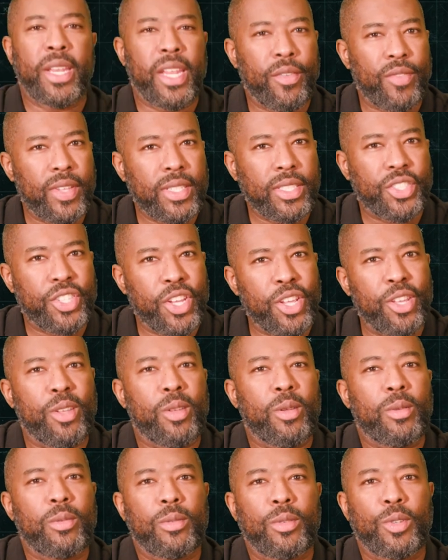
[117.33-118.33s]
But even
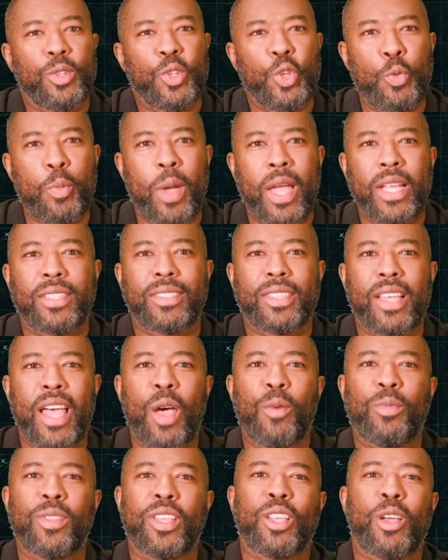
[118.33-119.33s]
still, you might
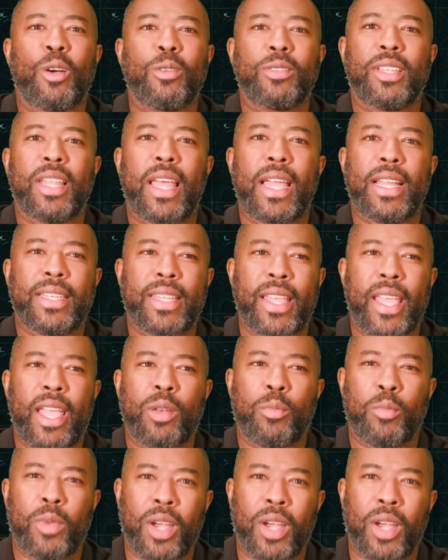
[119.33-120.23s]
sign with a coach like Dan